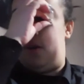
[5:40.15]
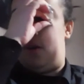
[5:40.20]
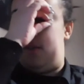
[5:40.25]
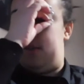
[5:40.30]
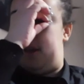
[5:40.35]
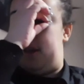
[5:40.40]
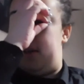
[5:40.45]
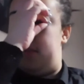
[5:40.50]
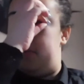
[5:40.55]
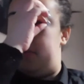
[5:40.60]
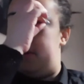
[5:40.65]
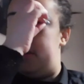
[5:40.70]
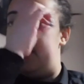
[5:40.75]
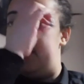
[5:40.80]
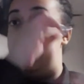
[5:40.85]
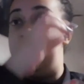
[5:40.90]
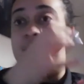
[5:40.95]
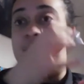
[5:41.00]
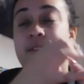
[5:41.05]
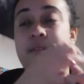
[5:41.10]
But I was like,
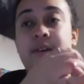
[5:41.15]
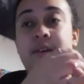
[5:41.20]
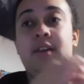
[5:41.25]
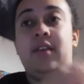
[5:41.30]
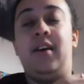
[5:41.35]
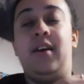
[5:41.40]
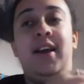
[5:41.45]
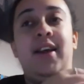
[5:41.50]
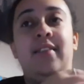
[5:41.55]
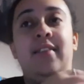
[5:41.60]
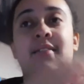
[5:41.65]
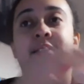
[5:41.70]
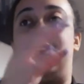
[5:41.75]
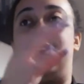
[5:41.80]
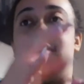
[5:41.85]
one, it's Civic Night,